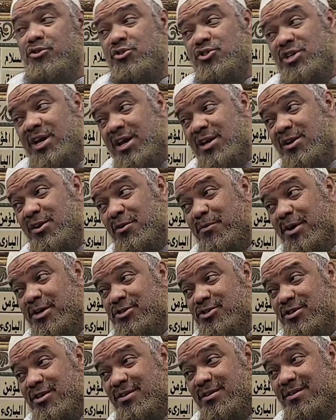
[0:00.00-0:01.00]
your chain of
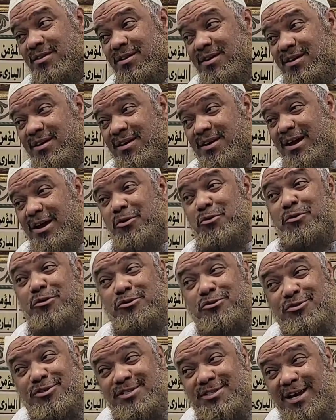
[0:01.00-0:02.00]
narration? And who
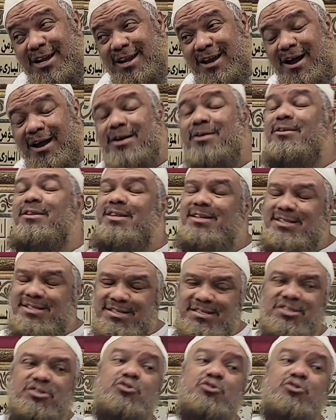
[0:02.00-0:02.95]
did you study under? This